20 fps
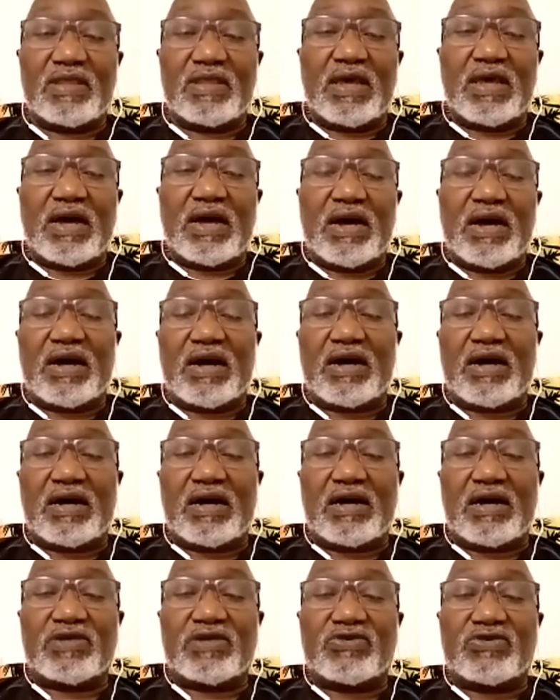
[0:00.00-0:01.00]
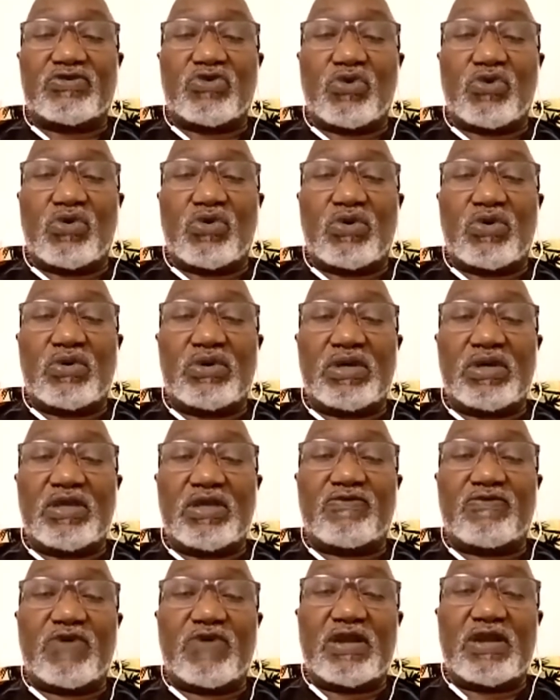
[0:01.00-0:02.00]
So it's
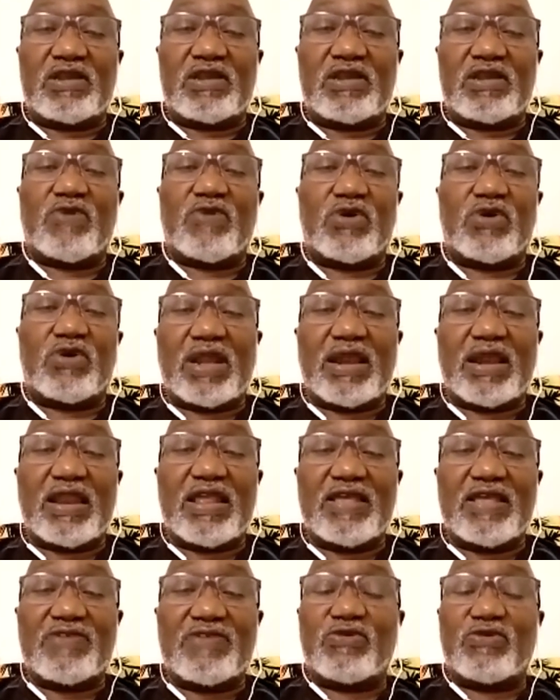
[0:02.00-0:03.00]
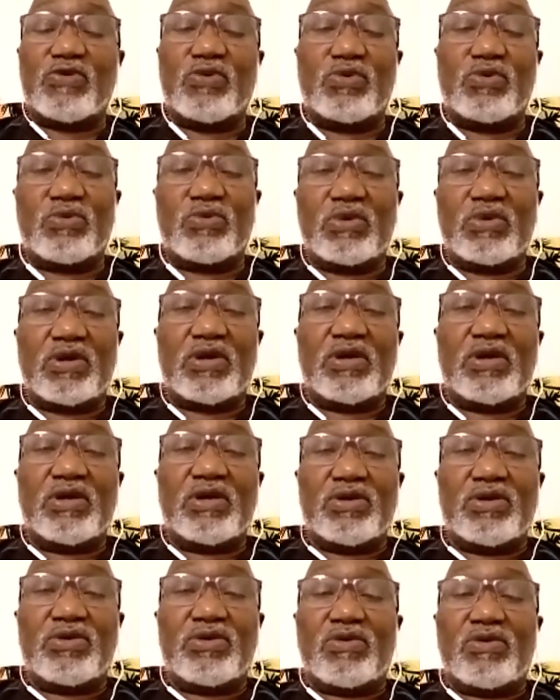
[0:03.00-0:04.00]
very difficult unless you
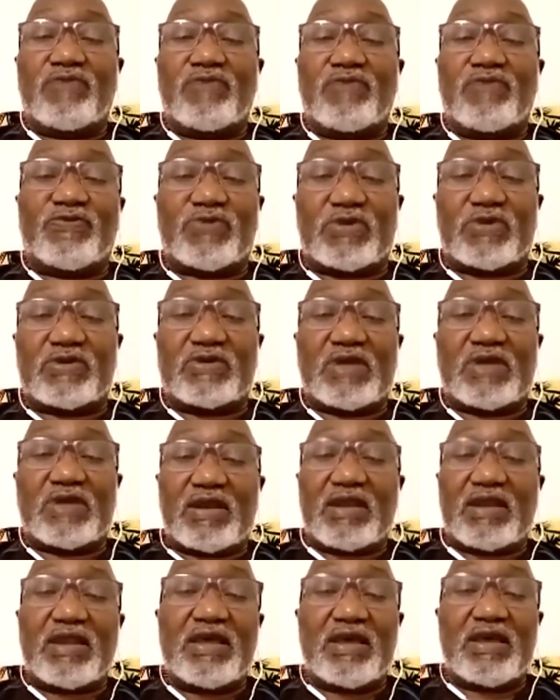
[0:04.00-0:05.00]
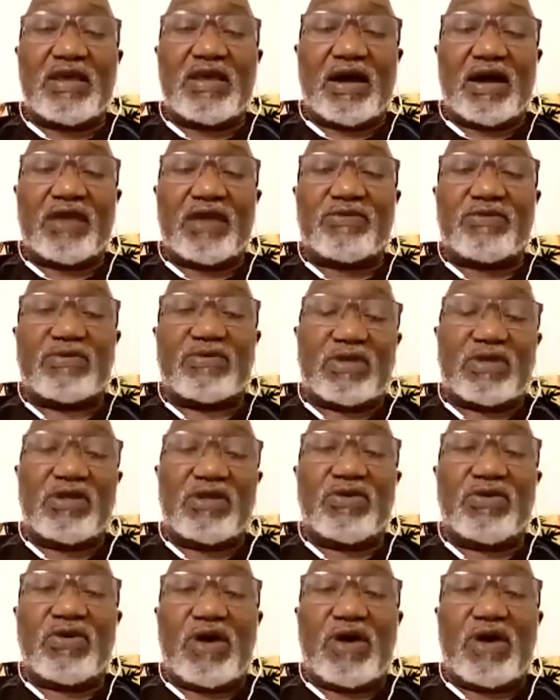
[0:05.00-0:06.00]
suddenly
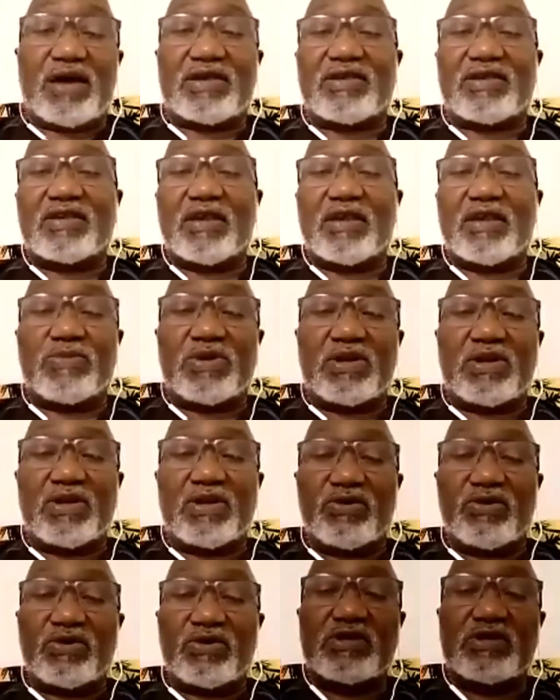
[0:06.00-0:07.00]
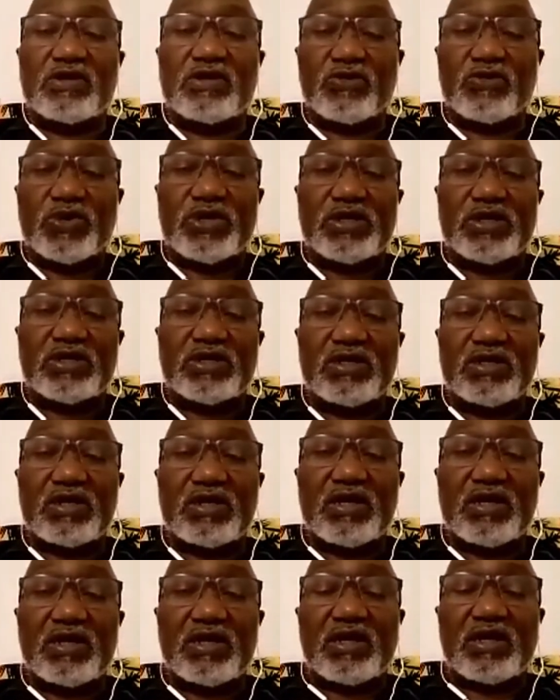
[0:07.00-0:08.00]
accept your situation.
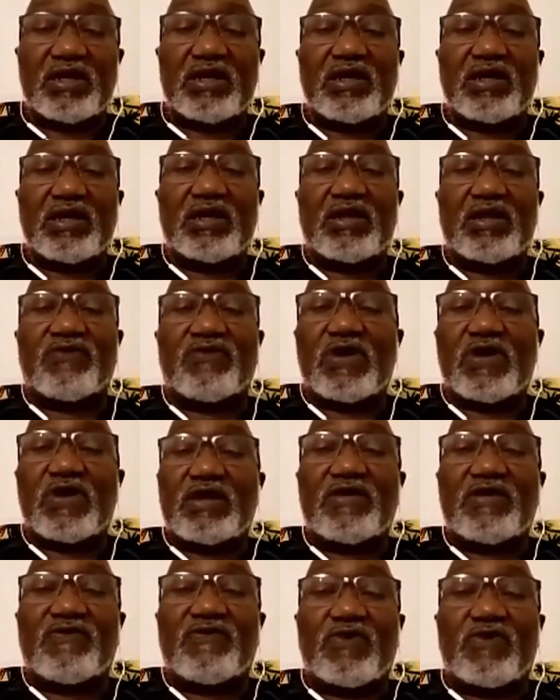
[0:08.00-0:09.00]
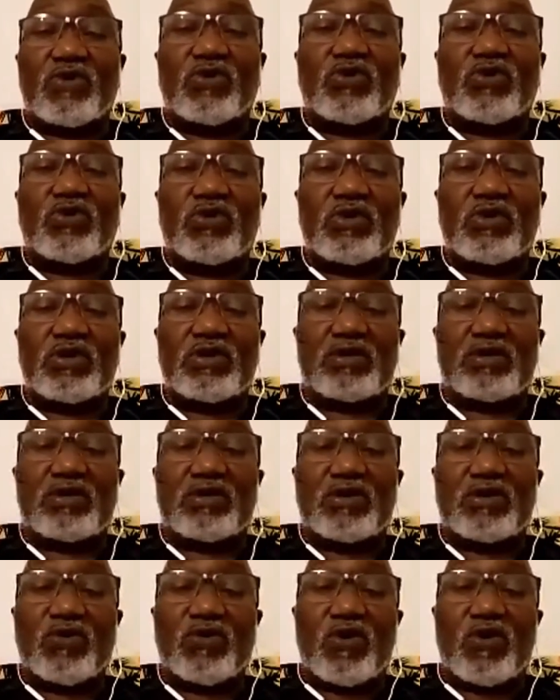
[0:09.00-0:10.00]
It is very difficult to
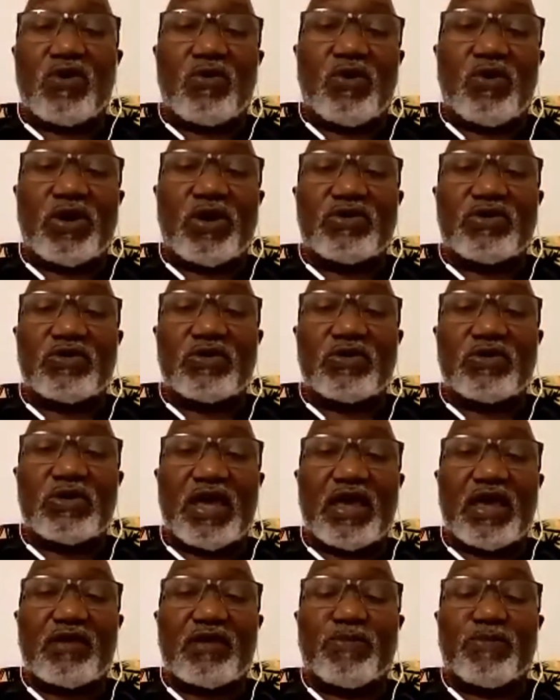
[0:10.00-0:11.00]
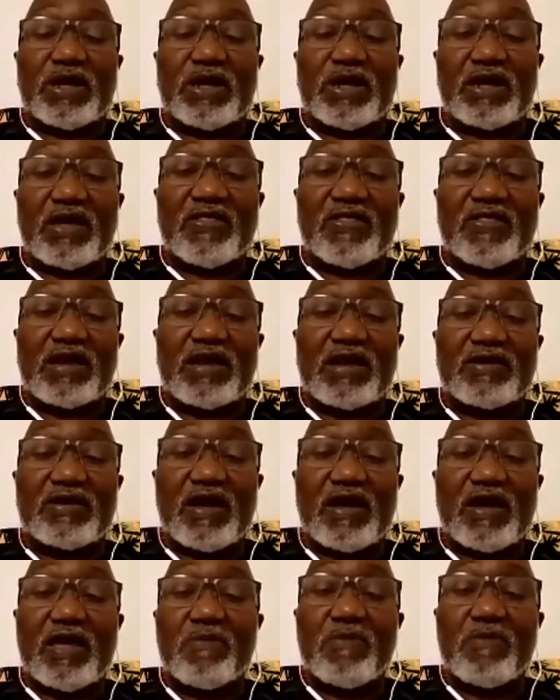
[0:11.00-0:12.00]
know what to do next. But at that
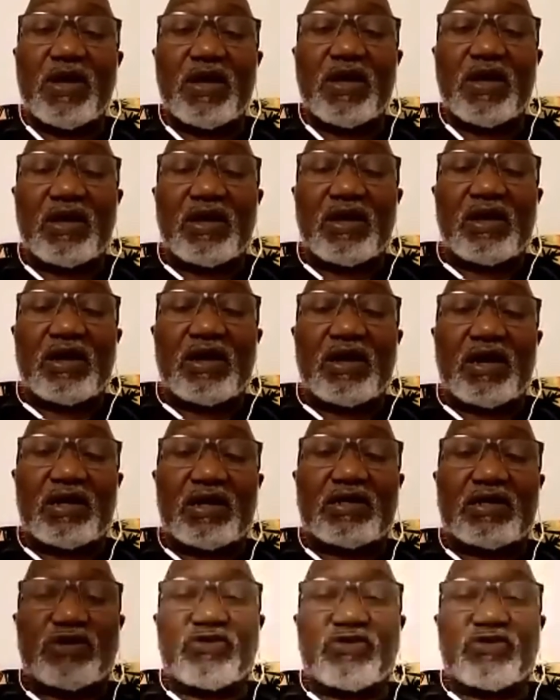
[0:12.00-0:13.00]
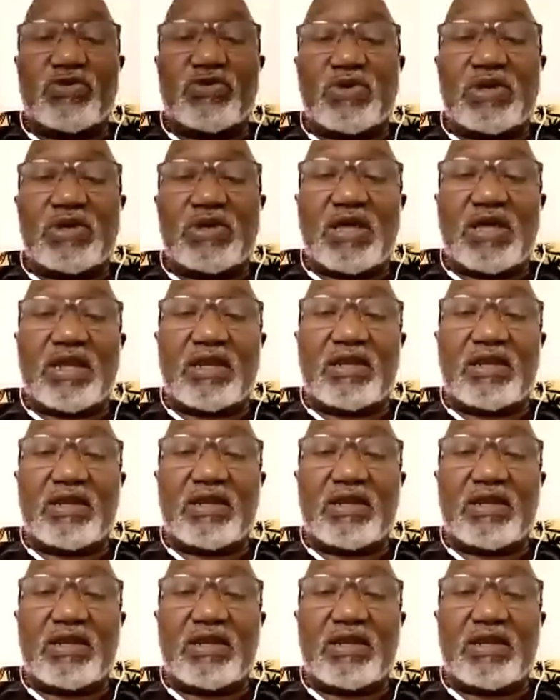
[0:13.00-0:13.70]
time, I just took it that,